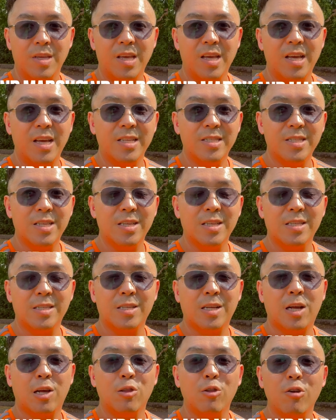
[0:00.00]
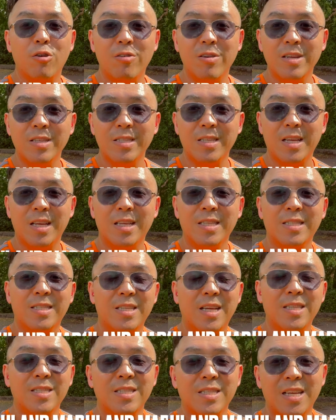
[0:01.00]
It's a glorious
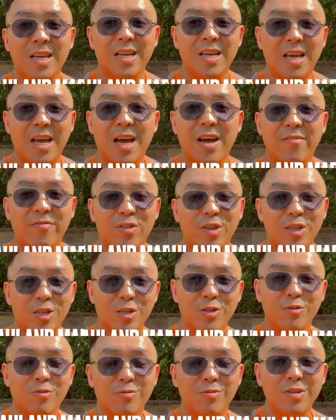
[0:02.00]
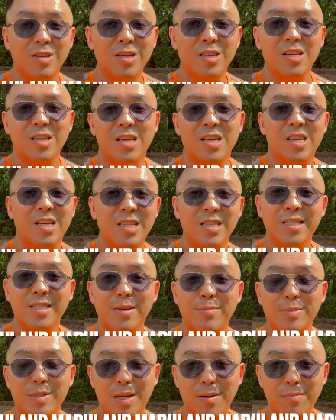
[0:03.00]
Sunday afternoon in
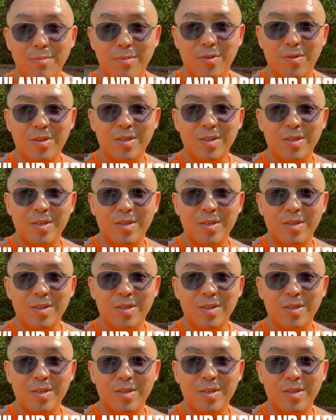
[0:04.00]
September.